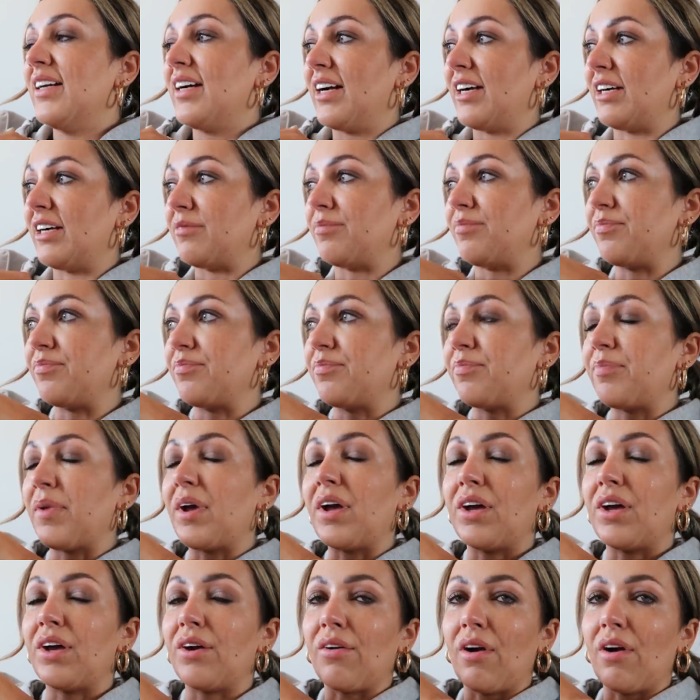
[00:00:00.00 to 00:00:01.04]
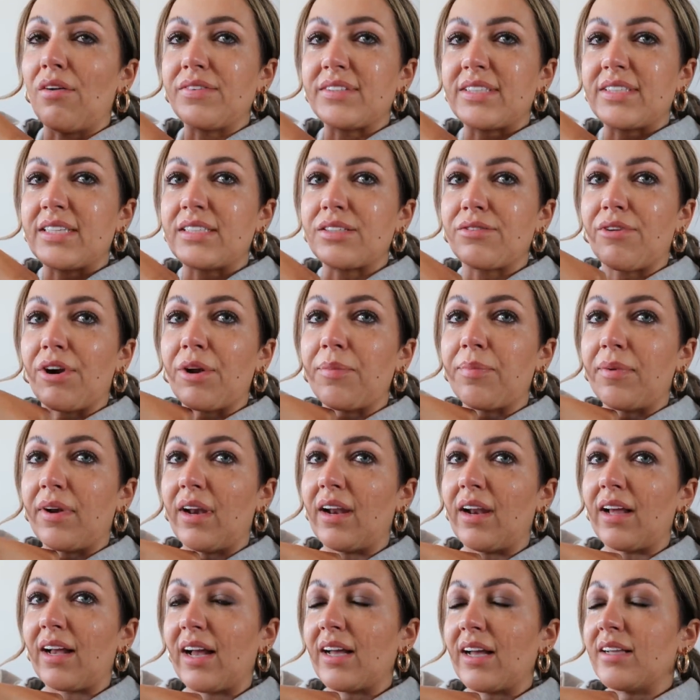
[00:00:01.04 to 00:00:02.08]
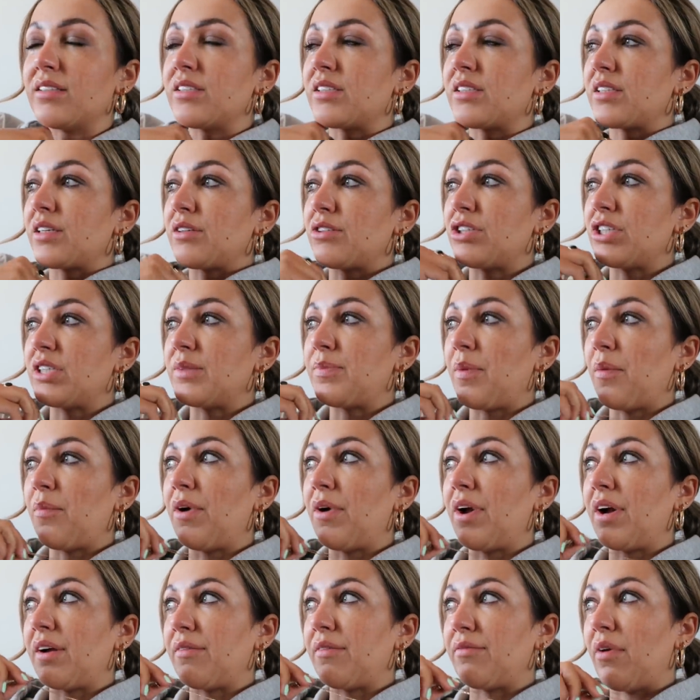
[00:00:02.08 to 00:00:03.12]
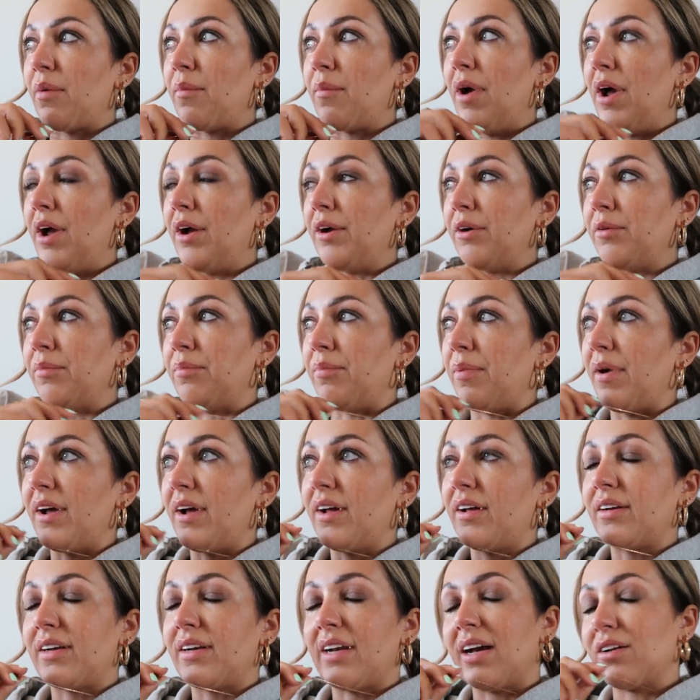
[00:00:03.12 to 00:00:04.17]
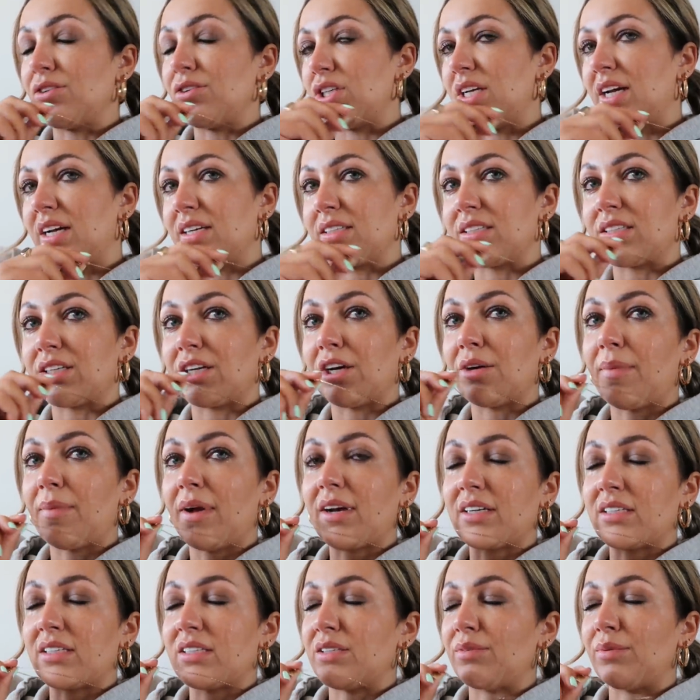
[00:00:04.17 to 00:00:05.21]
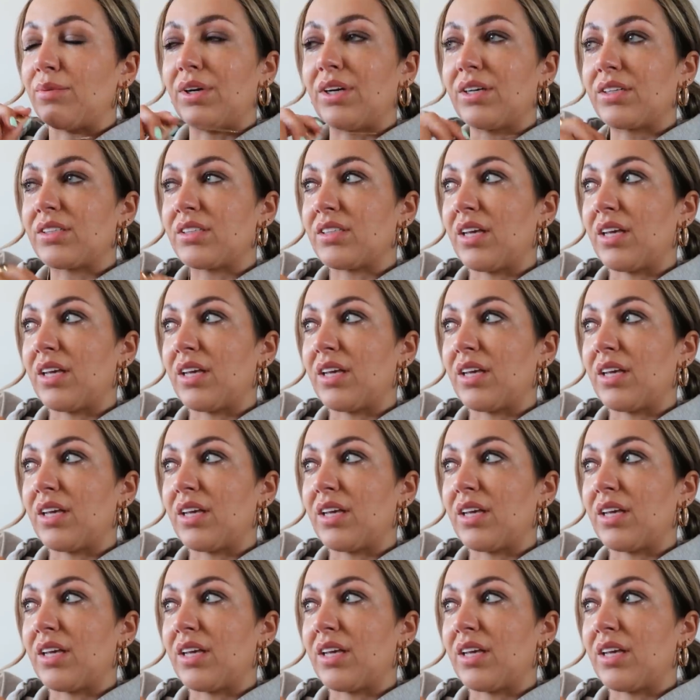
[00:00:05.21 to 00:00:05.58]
but her offices are opening again, so she's been working from home, but now she has to go back into work.